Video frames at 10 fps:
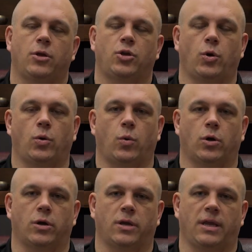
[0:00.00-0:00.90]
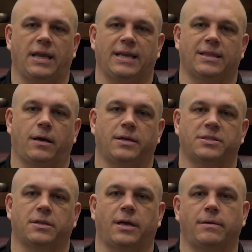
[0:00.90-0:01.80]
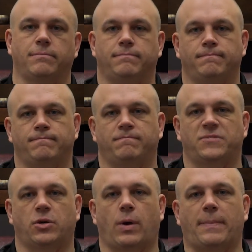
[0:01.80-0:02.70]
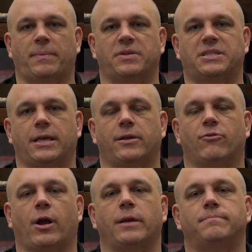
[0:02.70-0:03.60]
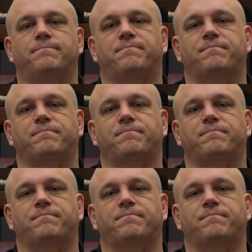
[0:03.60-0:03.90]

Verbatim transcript: go to work, and get the hustle on. So to wrap up this daily grind,